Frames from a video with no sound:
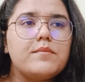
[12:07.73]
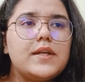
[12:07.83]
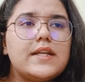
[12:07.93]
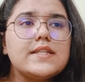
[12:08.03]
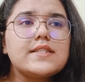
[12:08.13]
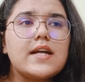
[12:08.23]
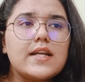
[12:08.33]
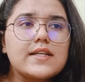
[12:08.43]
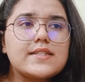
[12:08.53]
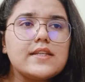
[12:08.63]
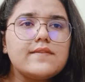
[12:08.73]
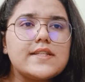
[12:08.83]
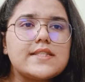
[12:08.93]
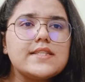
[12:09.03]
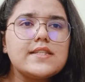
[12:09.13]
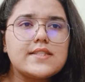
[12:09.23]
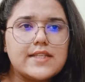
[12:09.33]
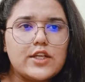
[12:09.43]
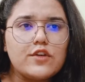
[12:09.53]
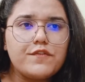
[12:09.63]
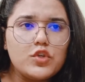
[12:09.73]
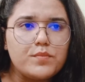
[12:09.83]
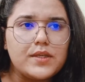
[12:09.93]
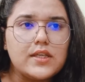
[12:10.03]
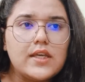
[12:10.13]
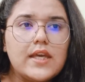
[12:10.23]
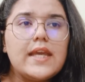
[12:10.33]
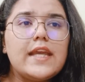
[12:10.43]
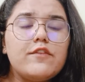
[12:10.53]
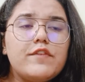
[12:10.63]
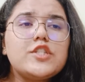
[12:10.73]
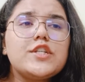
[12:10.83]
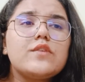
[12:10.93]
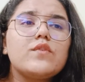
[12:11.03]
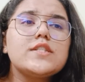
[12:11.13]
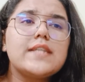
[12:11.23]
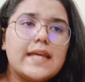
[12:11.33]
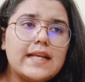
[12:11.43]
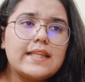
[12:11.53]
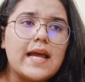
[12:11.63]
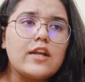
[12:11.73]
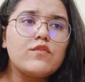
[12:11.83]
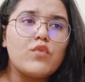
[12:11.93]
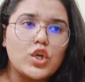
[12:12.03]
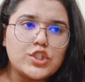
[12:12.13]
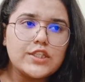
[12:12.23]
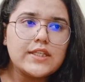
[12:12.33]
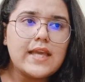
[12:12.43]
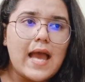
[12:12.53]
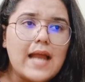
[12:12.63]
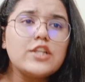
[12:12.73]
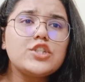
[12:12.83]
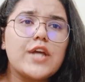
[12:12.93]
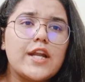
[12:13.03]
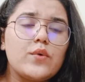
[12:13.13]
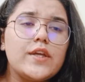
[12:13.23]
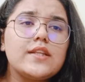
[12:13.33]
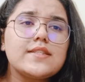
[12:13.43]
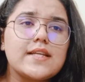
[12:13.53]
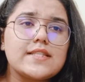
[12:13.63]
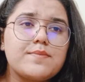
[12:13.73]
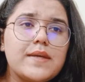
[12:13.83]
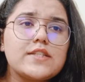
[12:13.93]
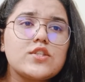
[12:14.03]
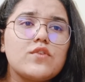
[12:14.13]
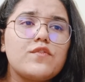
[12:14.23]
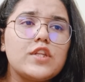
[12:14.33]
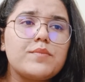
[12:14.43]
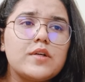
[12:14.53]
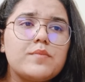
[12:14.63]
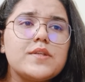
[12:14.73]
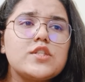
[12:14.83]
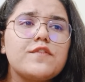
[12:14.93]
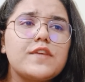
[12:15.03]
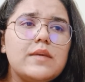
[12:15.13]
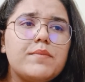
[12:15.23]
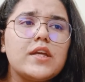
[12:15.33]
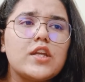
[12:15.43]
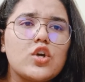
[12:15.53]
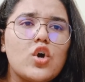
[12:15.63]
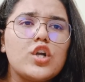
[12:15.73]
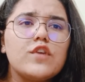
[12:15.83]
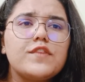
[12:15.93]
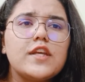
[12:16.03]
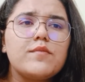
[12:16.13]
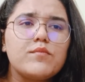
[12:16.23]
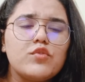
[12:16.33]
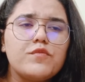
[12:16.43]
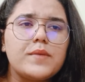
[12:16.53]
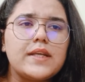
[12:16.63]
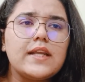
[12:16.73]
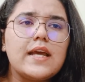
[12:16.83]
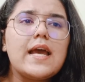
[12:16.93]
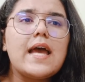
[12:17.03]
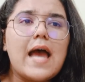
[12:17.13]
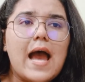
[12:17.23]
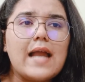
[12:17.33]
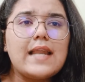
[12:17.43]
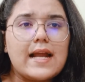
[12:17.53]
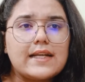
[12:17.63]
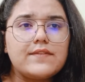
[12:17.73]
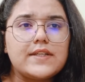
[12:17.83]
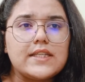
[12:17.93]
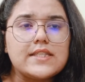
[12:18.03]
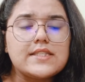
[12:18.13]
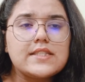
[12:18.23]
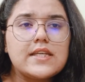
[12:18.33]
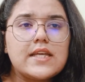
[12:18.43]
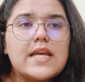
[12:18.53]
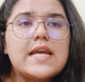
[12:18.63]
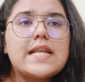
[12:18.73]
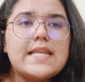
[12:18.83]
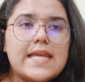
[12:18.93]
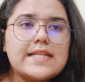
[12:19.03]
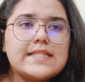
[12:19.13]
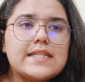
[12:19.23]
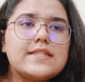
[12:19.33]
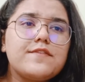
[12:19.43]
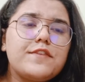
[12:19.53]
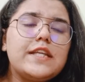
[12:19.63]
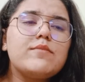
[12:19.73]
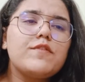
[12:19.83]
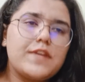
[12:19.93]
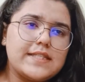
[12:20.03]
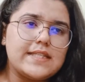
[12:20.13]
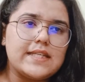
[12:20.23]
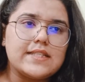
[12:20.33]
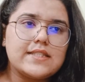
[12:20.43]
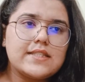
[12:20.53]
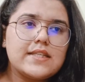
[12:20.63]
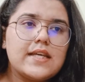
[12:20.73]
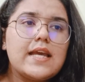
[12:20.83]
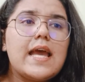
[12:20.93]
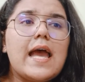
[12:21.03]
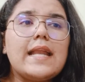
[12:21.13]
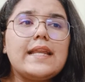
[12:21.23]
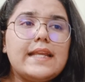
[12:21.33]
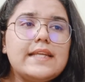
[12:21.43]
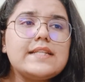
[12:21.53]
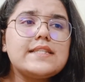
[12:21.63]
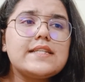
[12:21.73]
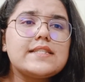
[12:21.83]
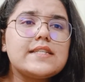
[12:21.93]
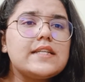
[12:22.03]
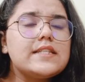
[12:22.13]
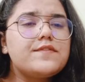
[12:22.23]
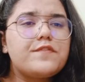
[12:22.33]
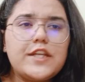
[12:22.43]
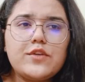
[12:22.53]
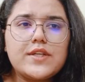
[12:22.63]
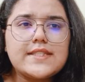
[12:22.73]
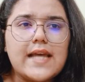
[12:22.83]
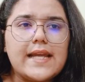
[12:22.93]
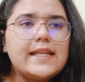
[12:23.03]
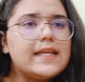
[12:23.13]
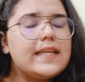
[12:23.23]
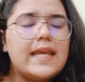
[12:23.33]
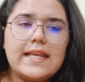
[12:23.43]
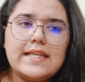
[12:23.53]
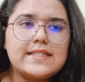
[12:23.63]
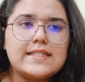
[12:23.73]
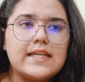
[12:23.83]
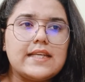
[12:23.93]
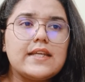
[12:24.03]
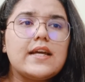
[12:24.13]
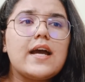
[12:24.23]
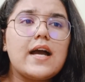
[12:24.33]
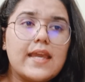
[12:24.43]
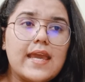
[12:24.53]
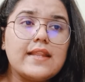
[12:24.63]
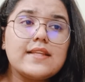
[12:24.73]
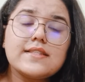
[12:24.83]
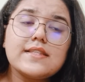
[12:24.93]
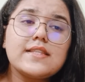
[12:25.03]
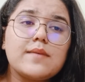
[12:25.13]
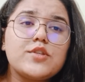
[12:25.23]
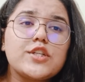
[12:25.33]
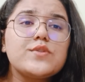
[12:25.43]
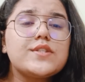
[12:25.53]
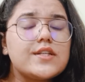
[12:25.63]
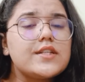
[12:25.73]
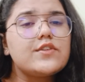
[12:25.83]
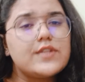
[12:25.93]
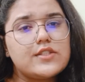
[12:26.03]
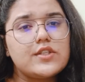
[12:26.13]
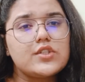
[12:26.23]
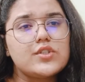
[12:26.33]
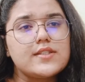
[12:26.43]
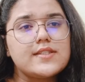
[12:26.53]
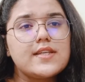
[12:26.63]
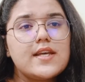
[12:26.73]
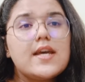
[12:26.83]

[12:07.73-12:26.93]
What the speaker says: it is Khadak Singh versus State of UP, in which it was held that watching and shadowing the suspects for the purpose of keeping record of their movement and activities. Next is the freedom of residence. An Indian citizen is free to reside in any state. Again, this is subject to certain restrictions.